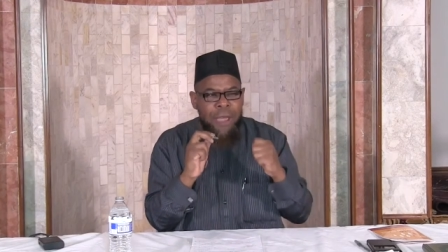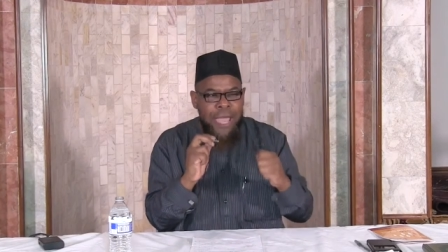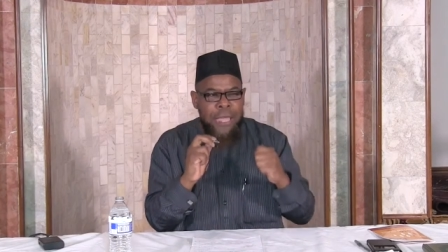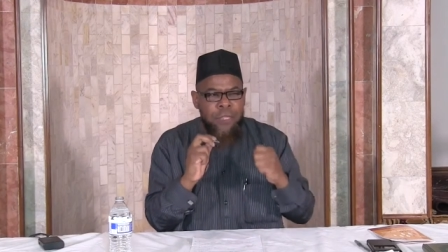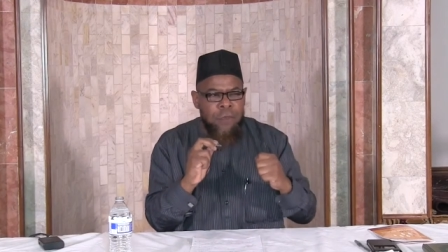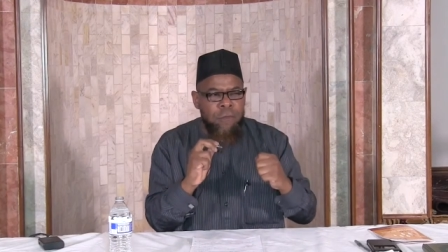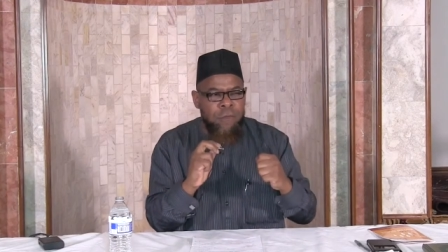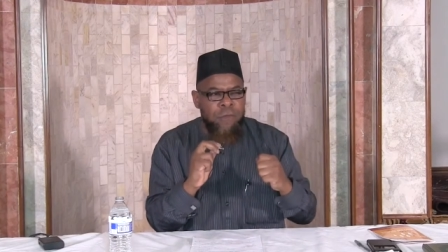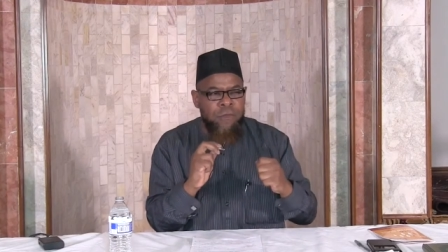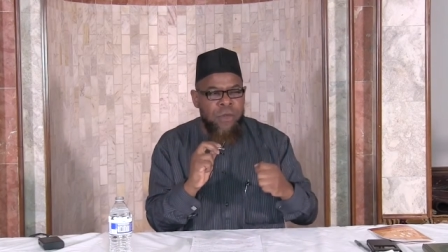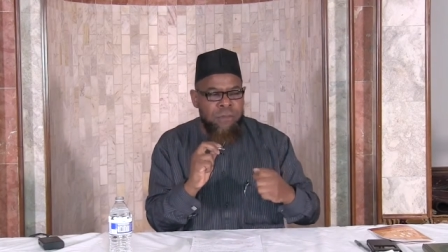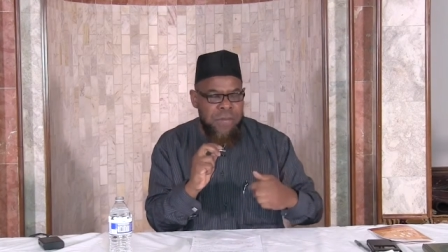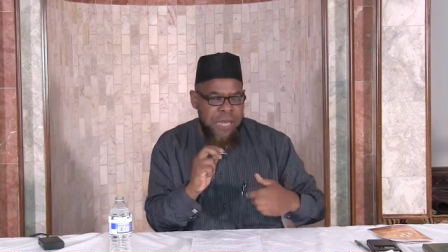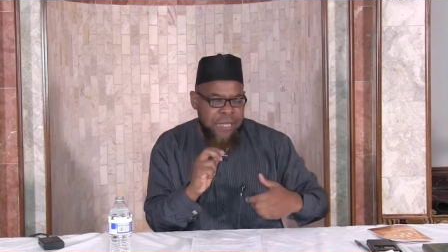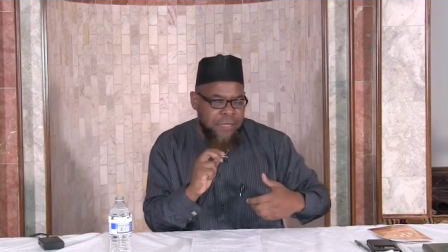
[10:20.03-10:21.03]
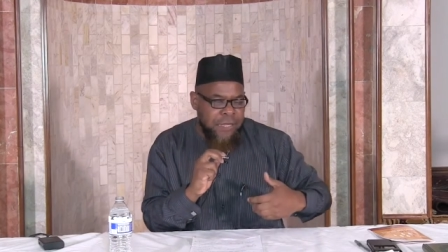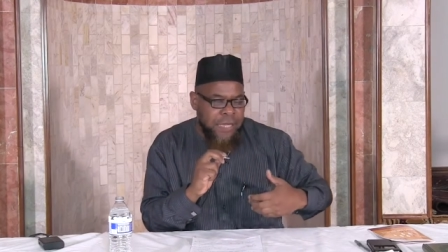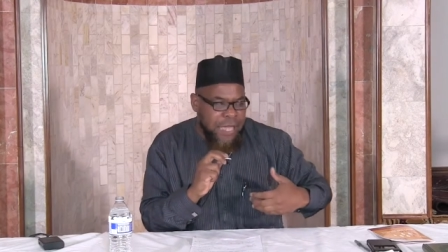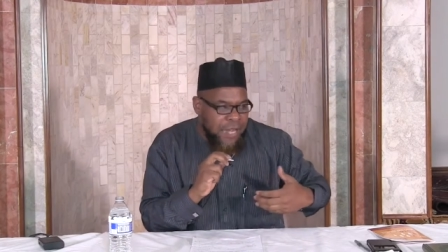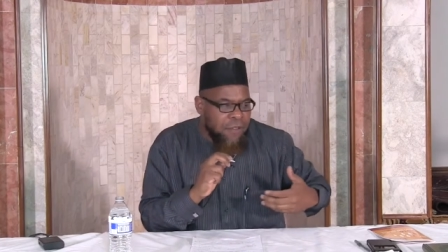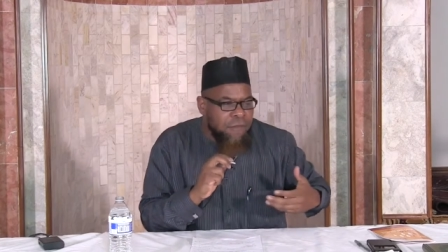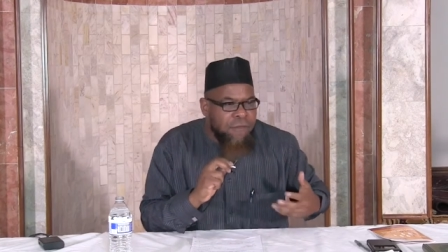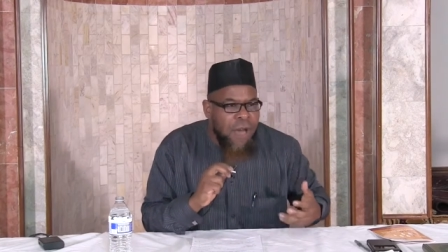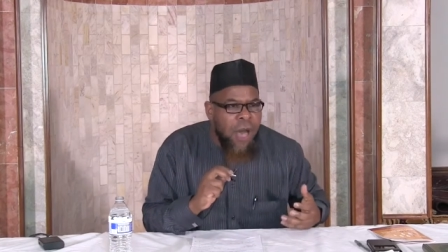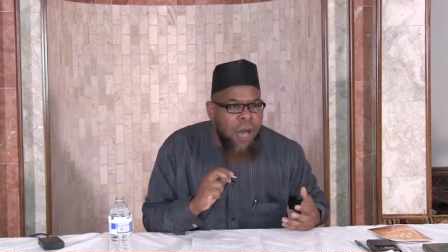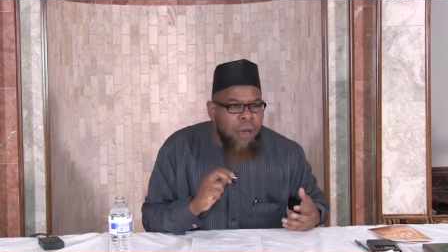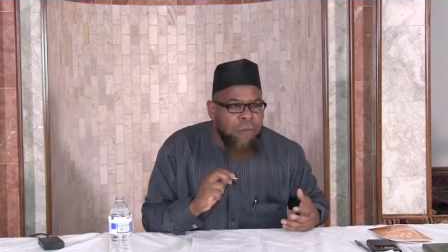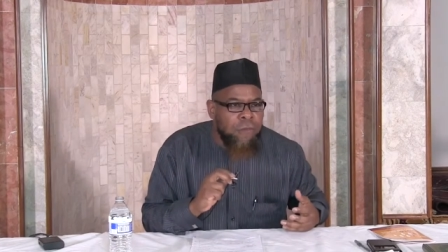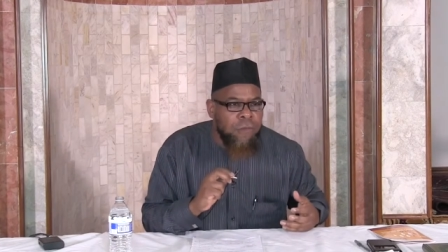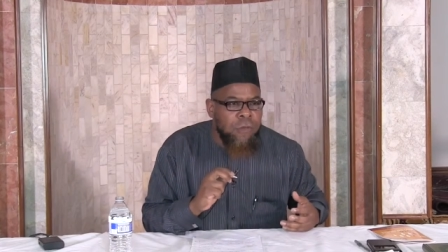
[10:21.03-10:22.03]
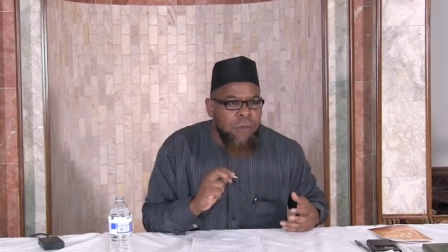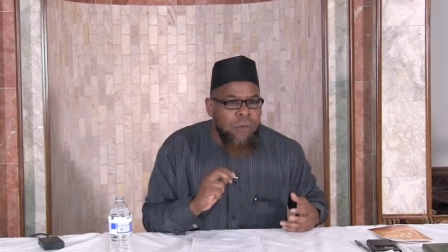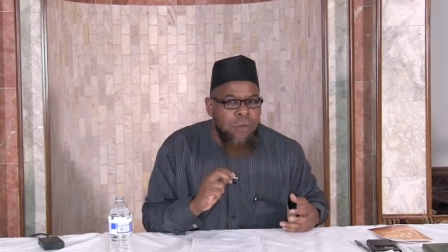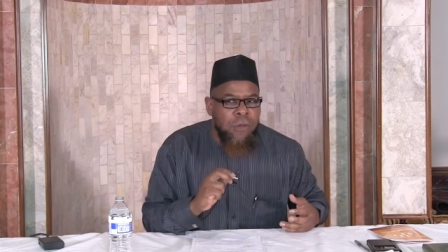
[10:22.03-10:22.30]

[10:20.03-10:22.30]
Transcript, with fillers: right for me to get involved,